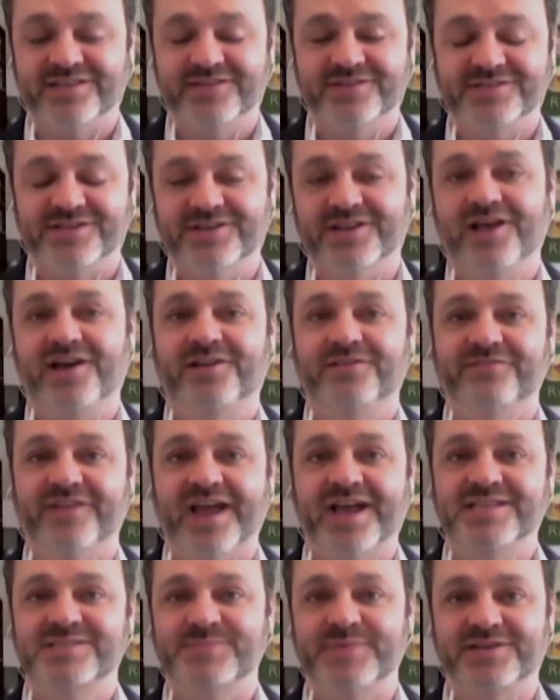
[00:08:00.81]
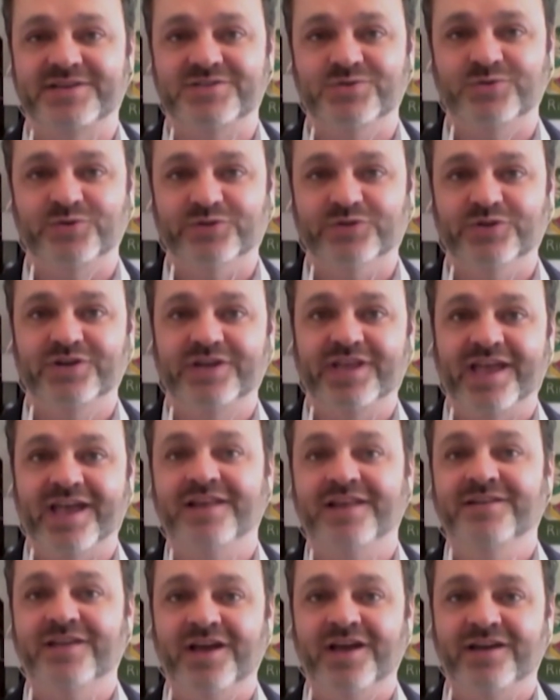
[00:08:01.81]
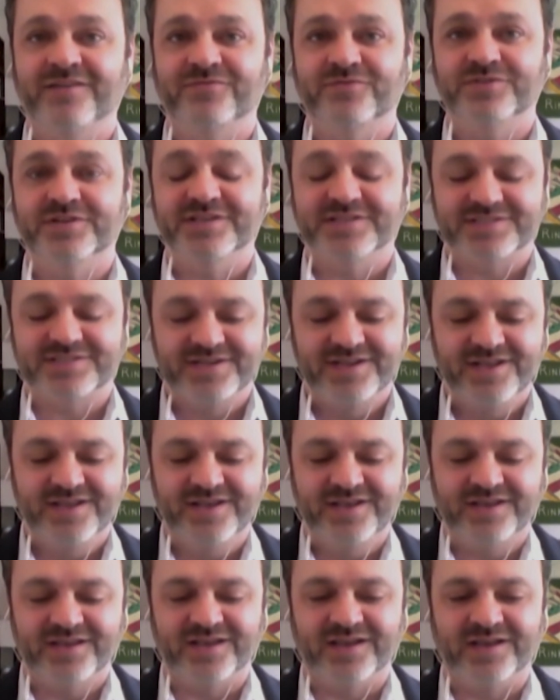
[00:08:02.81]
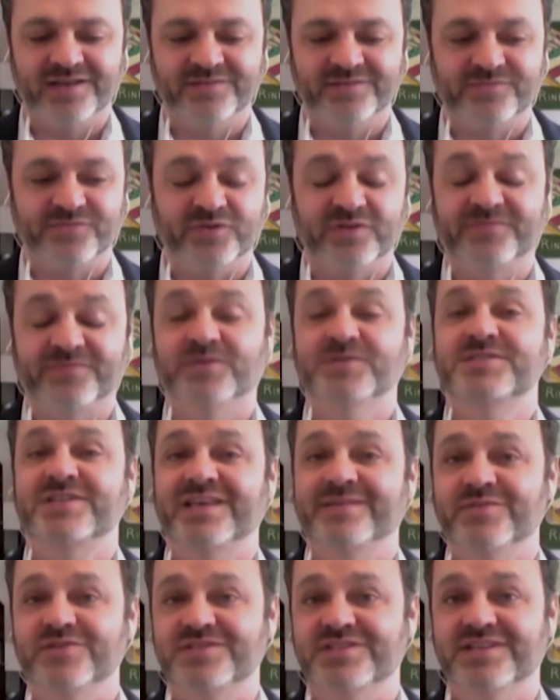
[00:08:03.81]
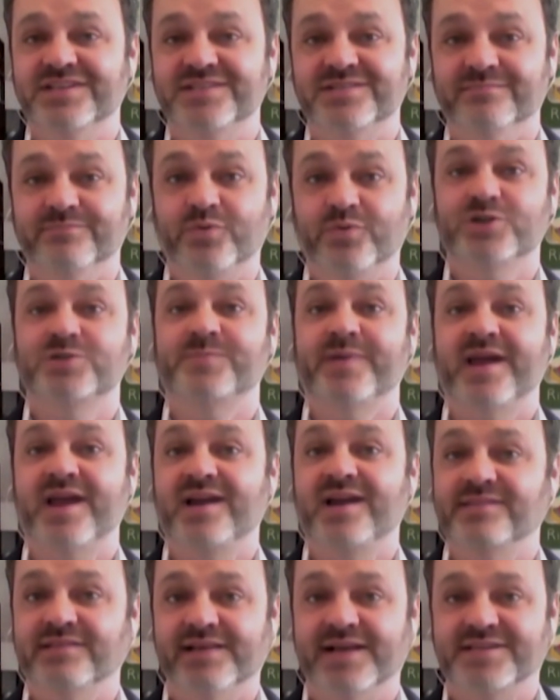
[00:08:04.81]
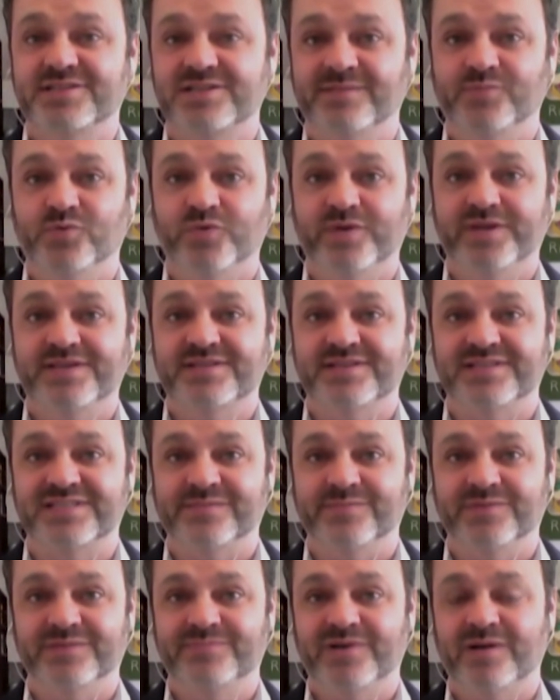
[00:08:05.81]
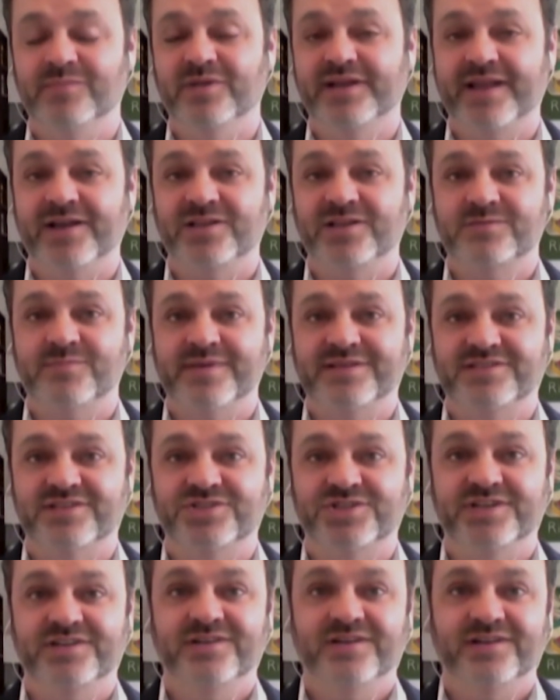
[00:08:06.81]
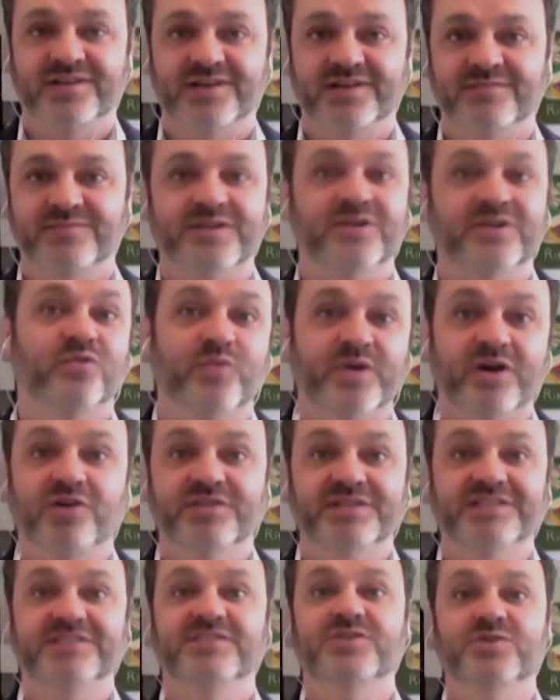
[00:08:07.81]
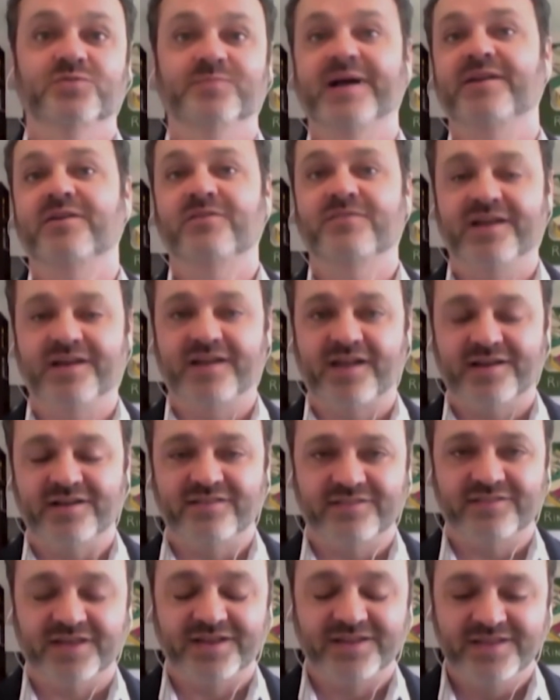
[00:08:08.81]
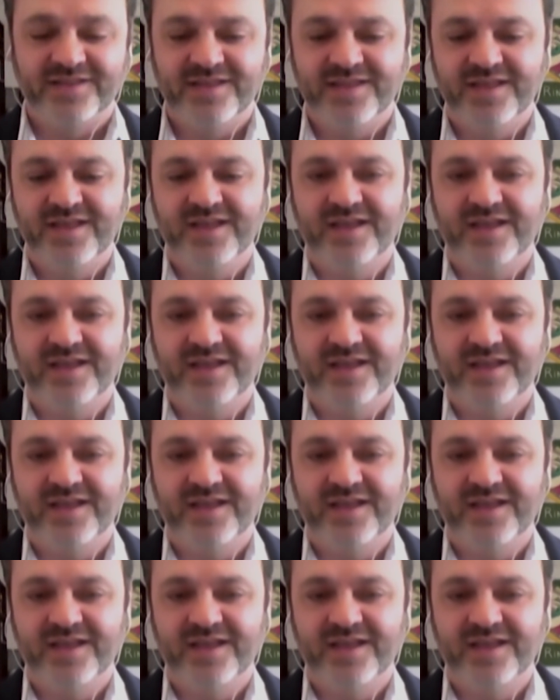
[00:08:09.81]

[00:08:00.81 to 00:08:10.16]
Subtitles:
and there's a lot of aspects you could look at for this. For the first time, you're seeing some pushback in the last couple of weeks at some of the public health messaging. We all need to do better, that kind of thing.